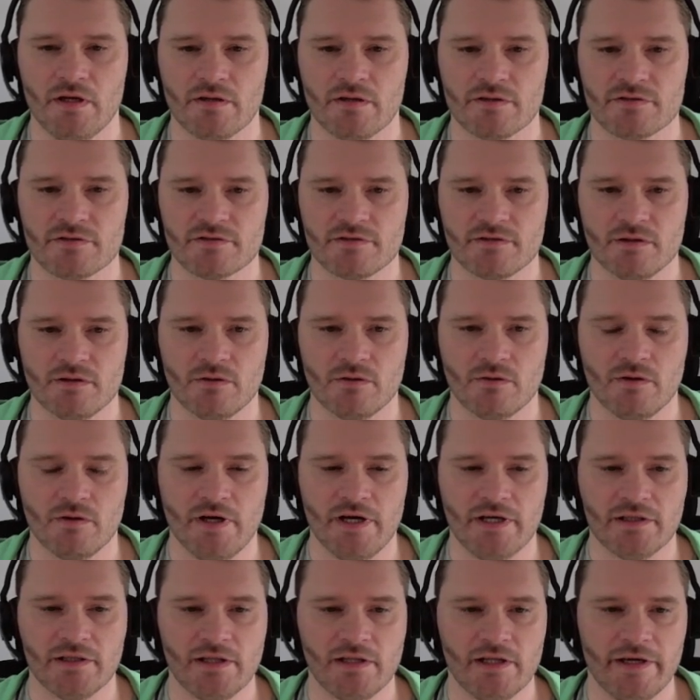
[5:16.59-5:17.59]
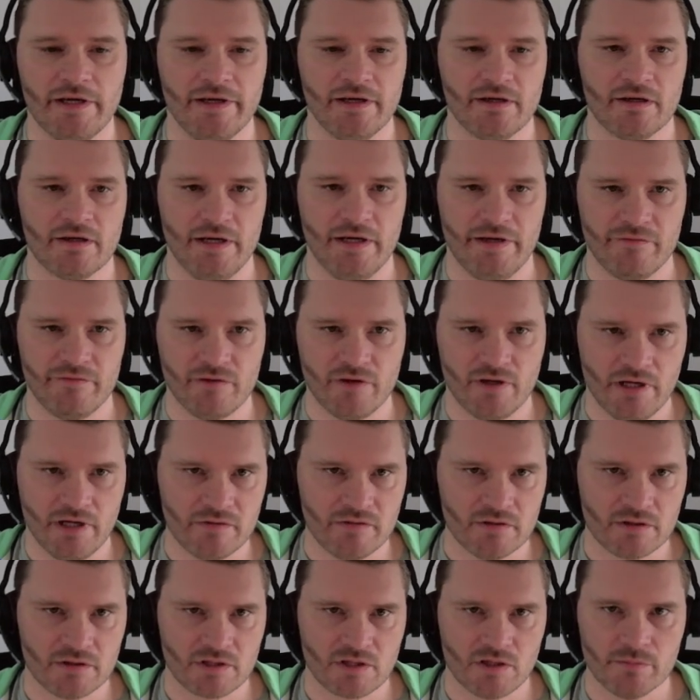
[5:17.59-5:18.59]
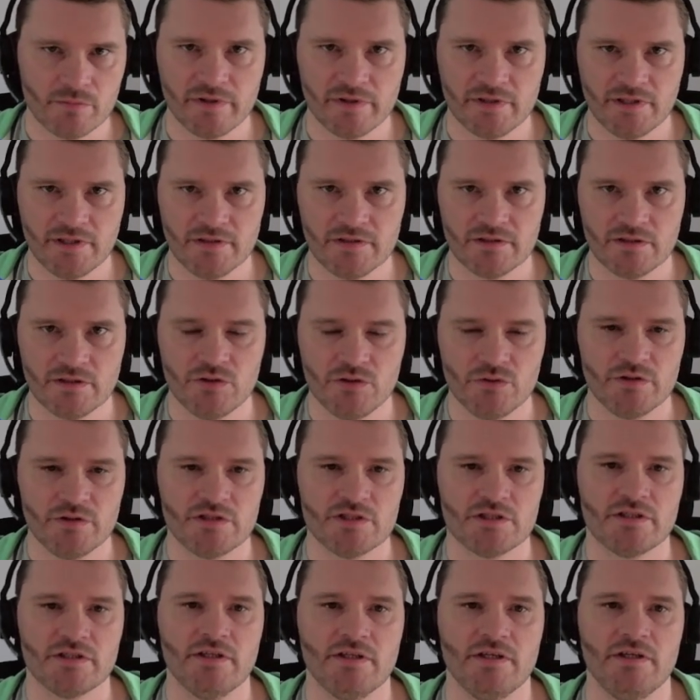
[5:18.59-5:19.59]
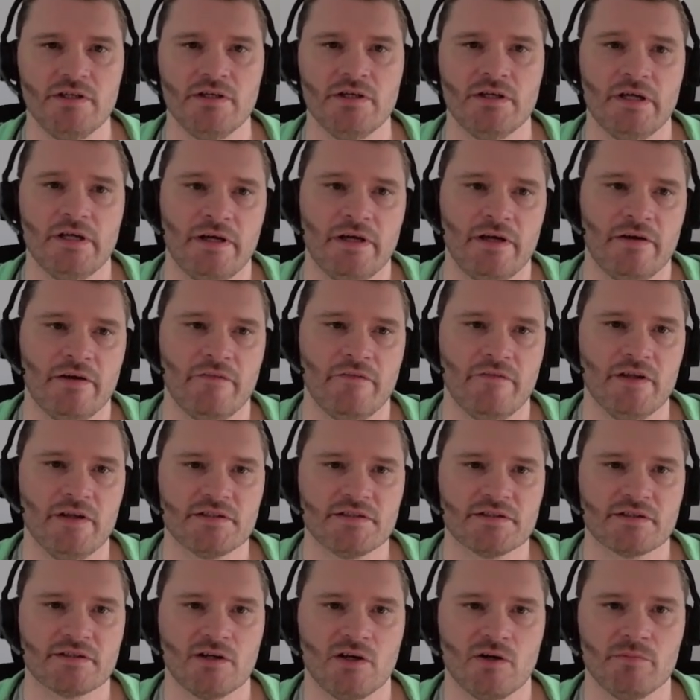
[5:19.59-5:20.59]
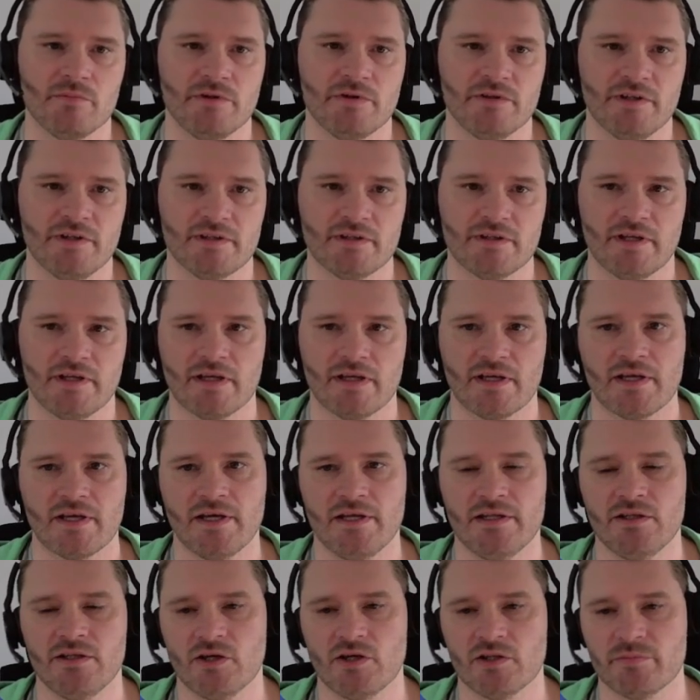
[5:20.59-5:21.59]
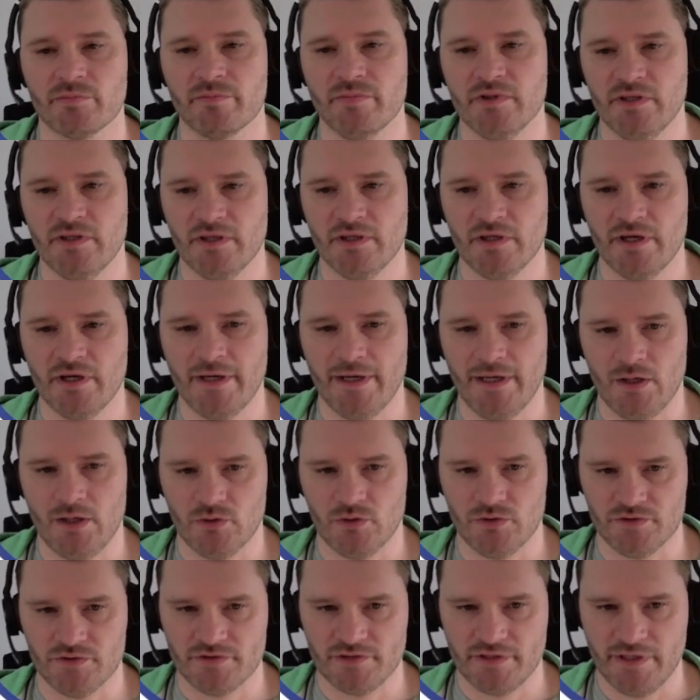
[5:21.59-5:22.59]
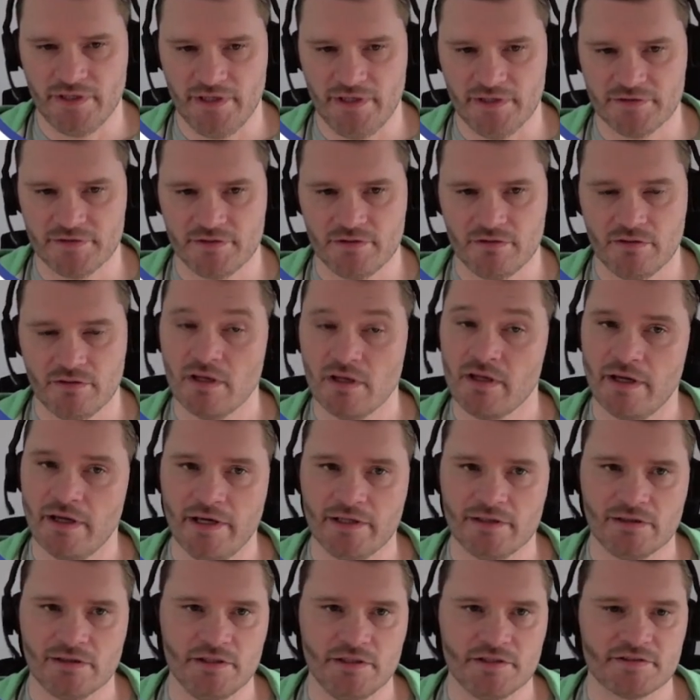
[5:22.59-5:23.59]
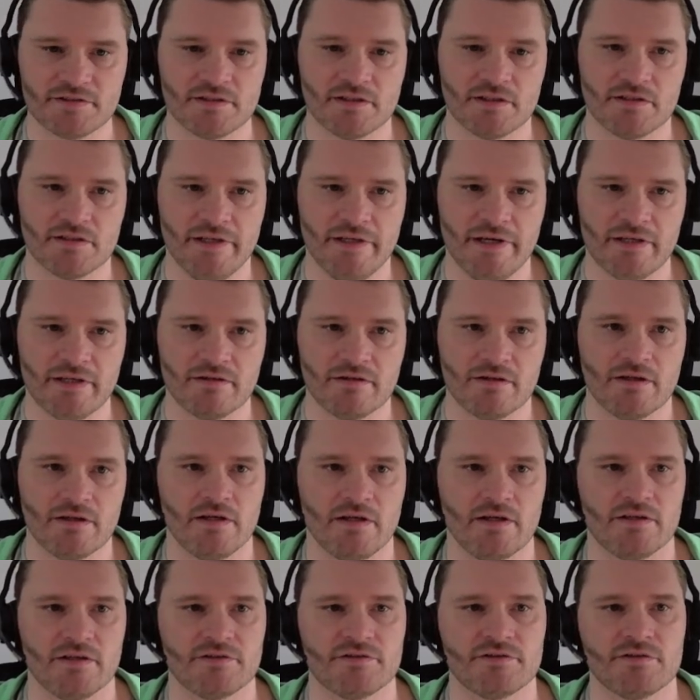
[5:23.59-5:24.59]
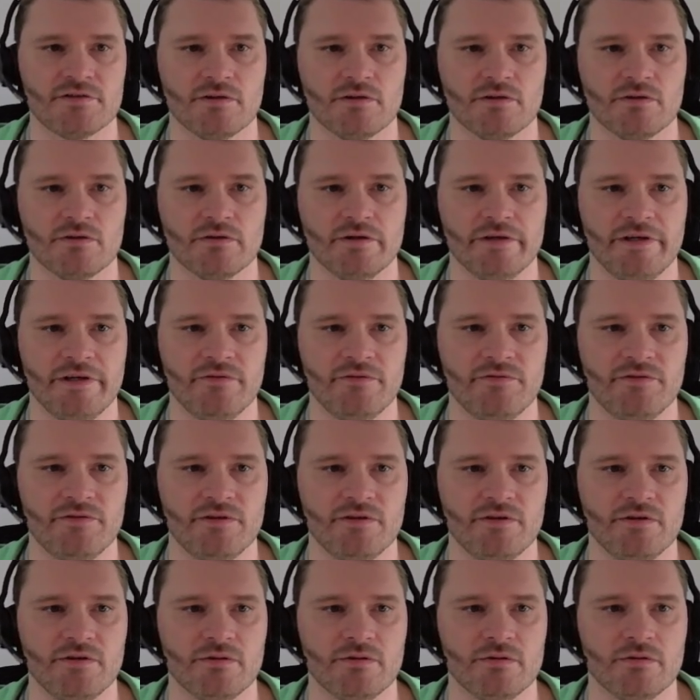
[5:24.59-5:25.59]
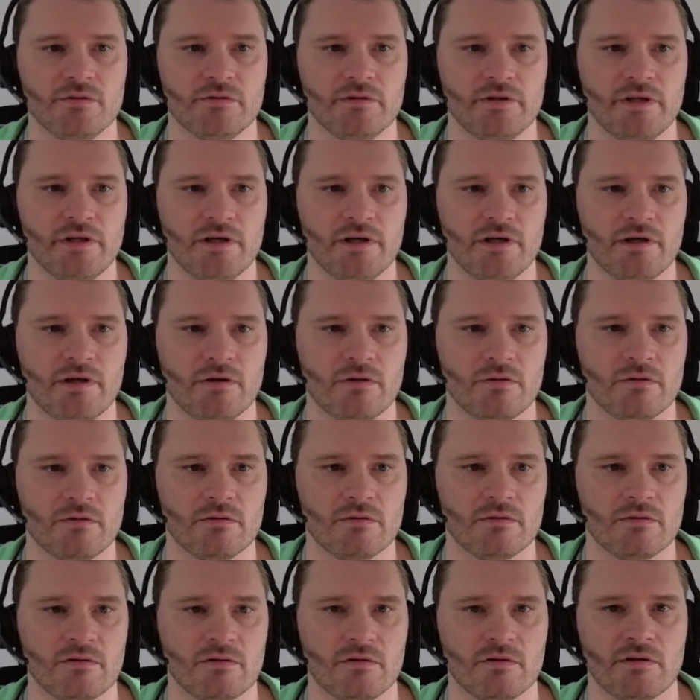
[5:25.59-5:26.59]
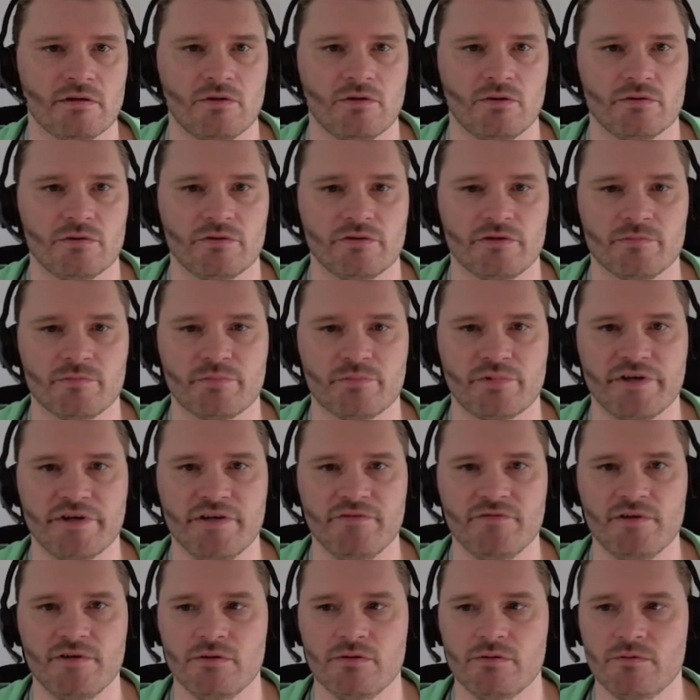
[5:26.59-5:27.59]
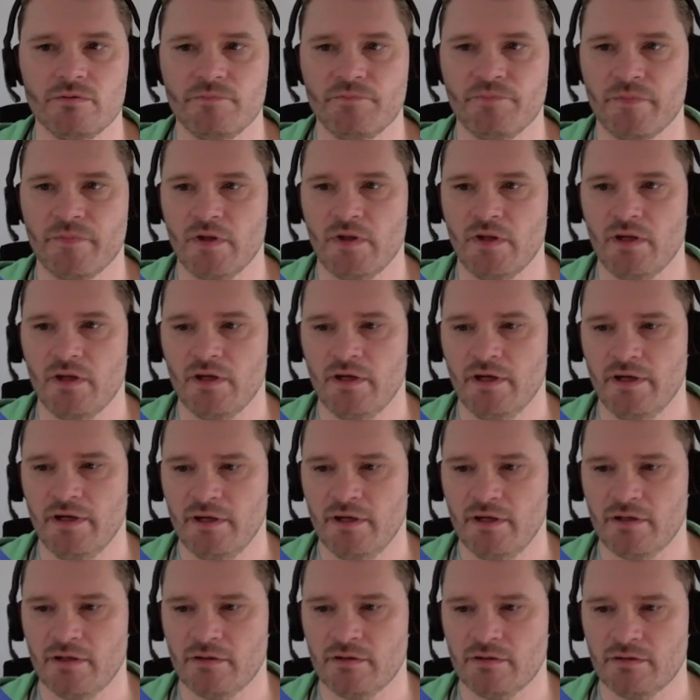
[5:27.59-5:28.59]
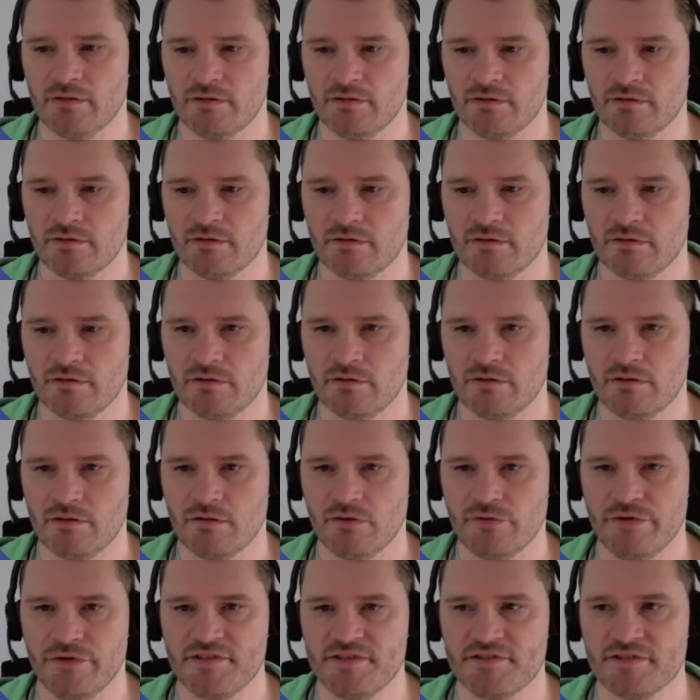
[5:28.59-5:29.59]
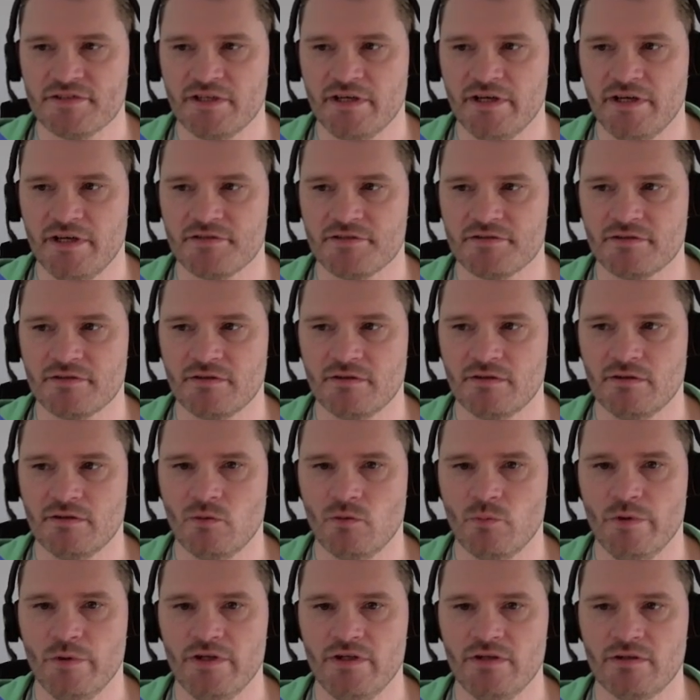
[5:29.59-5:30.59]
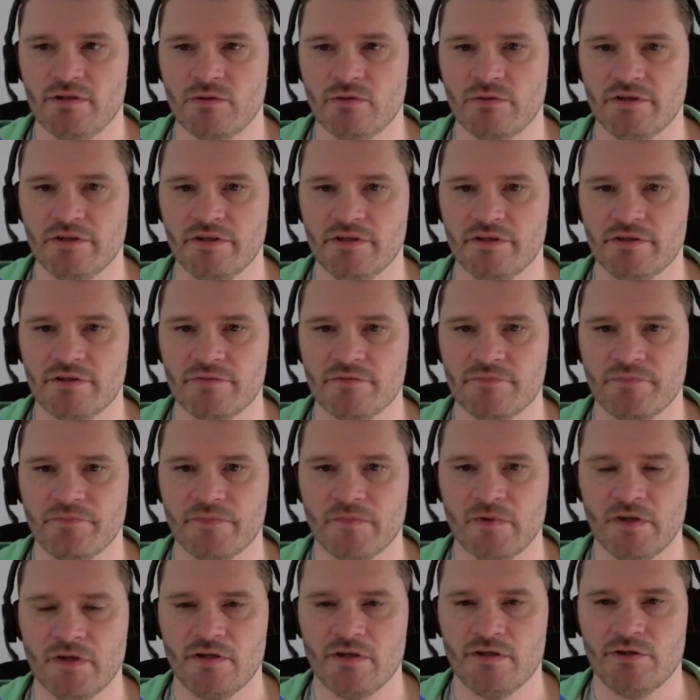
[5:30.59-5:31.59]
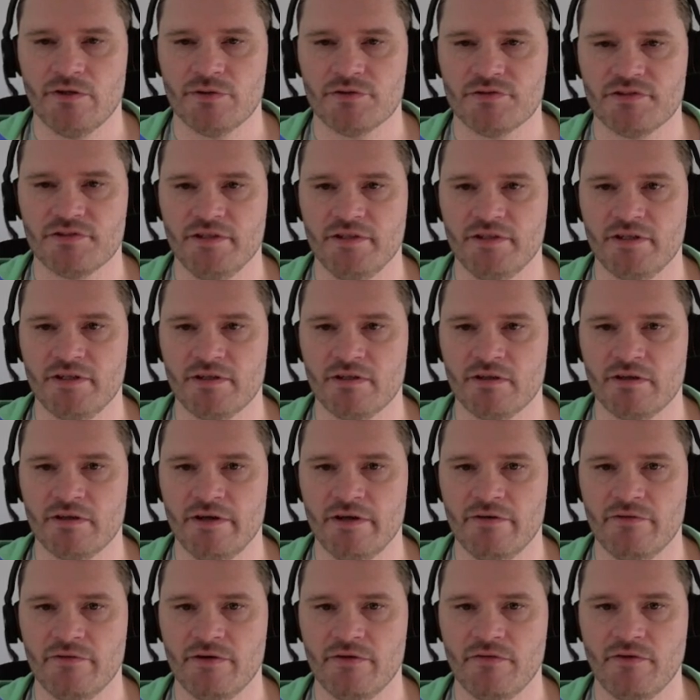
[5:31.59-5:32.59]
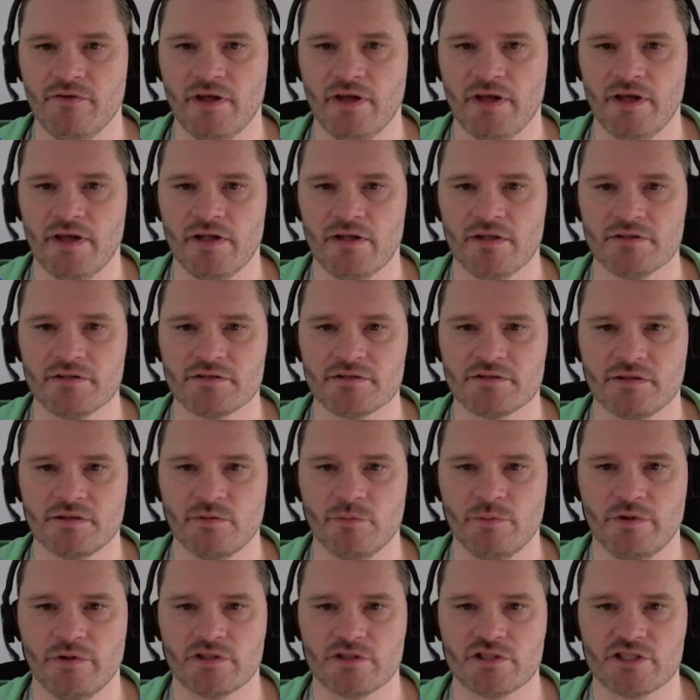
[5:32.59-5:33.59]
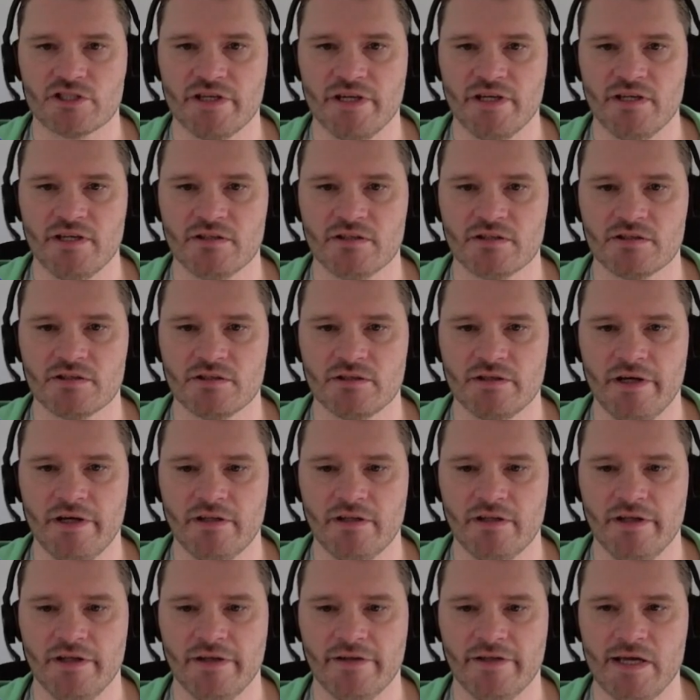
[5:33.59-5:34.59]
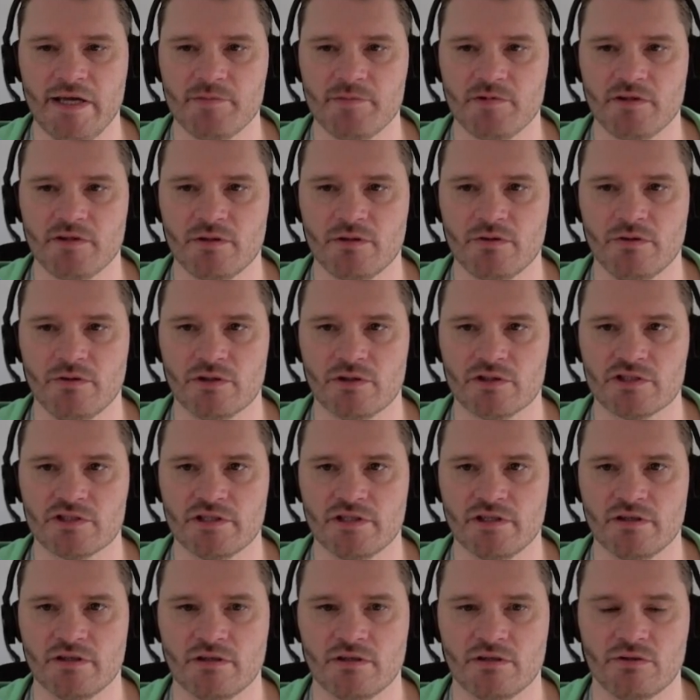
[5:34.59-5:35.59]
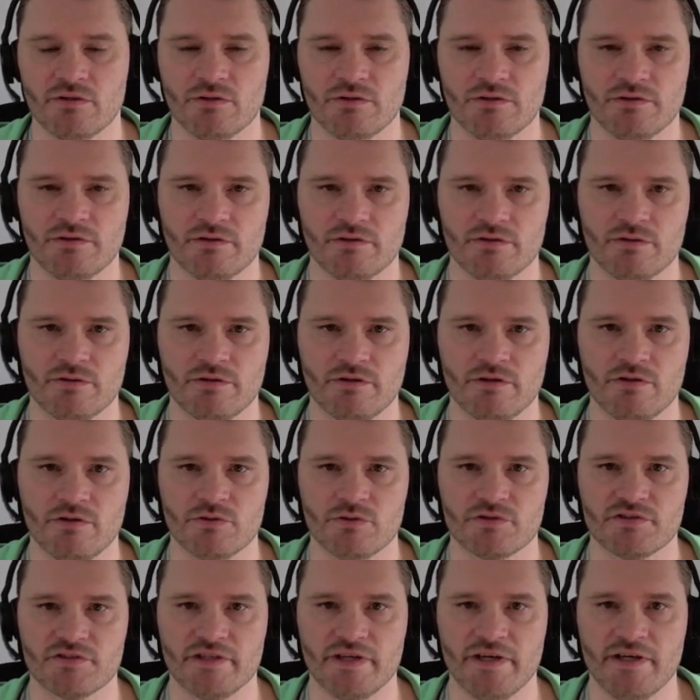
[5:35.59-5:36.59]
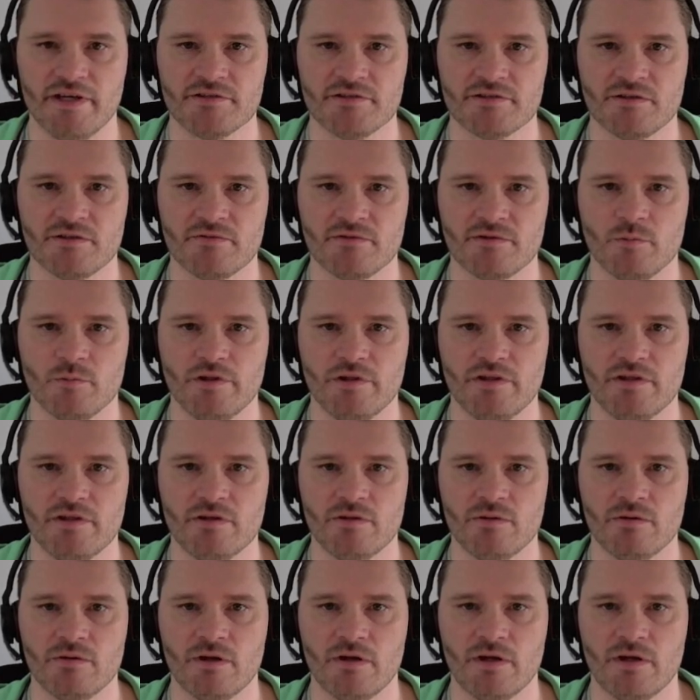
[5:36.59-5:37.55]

So unlike every other component in UHT, this component cannot be auto-sized, at least not yet. So if you now go to the preview and resize your window here, you see that everything else will change and adapt to the new size of the window,